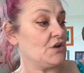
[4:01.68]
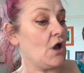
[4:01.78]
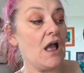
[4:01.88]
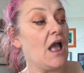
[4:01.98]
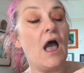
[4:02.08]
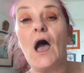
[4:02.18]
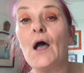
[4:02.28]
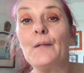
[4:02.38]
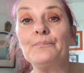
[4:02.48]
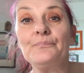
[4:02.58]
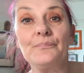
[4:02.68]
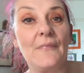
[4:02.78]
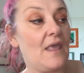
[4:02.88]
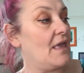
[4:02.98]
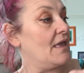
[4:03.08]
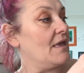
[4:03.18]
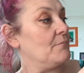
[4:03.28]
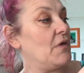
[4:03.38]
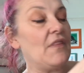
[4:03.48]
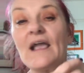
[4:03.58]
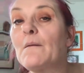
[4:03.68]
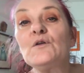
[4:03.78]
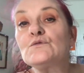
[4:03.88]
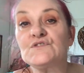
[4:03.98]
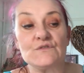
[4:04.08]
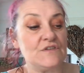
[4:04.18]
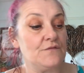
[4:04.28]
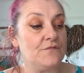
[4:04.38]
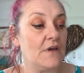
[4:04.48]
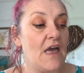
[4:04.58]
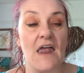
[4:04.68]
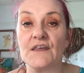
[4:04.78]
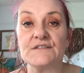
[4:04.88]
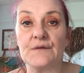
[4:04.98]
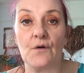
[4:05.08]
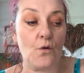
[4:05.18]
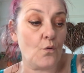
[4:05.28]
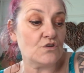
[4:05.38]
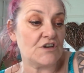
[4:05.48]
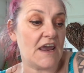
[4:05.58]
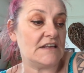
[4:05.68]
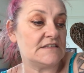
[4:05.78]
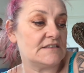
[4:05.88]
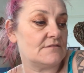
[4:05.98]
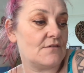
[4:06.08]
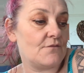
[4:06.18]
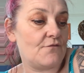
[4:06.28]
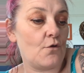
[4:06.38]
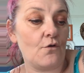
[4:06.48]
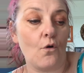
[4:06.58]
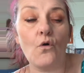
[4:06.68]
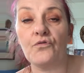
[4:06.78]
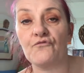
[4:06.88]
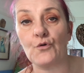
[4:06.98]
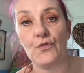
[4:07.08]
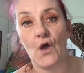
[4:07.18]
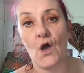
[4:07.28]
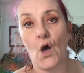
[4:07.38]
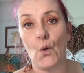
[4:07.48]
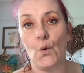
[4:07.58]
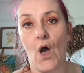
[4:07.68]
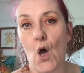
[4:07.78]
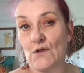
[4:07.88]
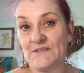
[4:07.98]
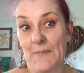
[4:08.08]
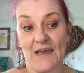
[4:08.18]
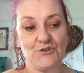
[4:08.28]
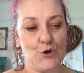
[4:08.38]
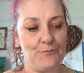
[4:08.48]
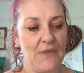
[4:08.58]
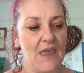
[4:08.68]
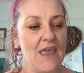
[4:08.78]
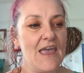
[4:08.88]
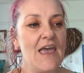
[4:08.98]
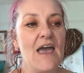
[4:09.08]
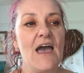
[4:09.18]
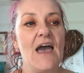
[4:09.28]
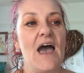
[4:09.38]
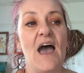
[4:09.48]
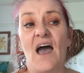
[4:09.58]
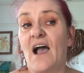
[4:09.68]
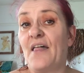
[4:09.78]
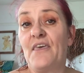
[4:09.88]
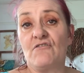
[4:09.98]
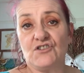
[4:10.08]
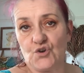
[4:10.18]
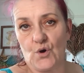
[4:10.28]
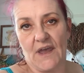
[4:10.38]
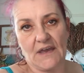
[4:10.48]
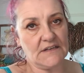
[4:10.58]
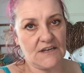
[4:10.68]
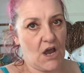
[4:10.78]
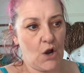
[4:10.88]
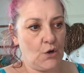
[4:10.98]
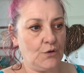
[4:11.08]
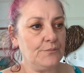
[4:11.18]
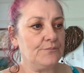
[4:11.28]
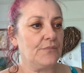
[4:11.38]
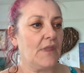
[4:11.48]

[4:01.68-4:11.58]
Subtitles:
a lot. But they come in all sorts of colours, all shades, all through the whole art spectrum. And they're a joy to